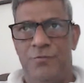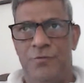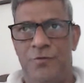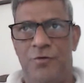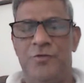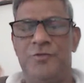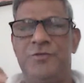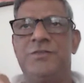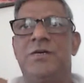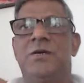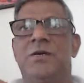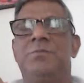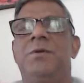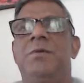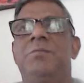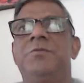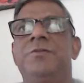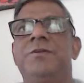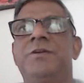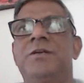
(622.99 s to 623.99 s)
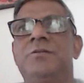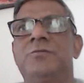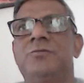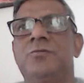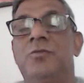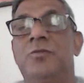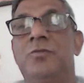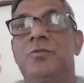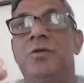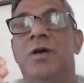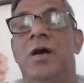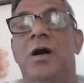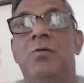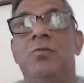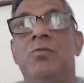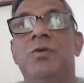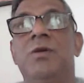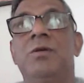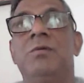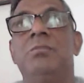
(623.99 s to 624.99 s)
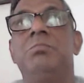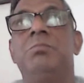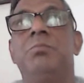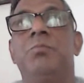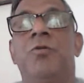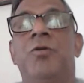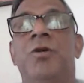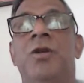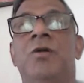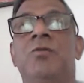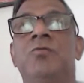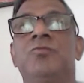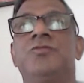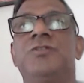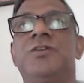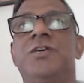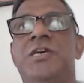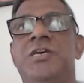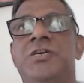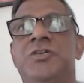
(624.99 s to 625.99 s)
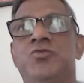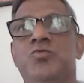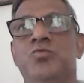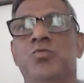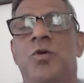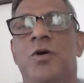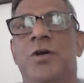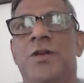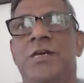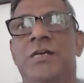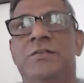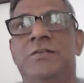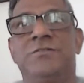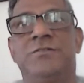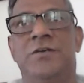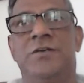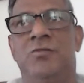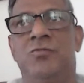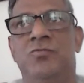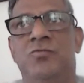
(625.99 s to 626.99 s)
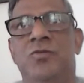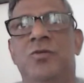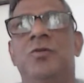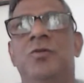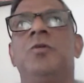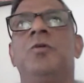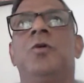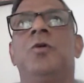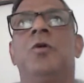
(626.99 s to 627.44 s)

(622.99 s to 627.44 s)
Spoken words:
phonological property, so how we pronounce each word, each sound,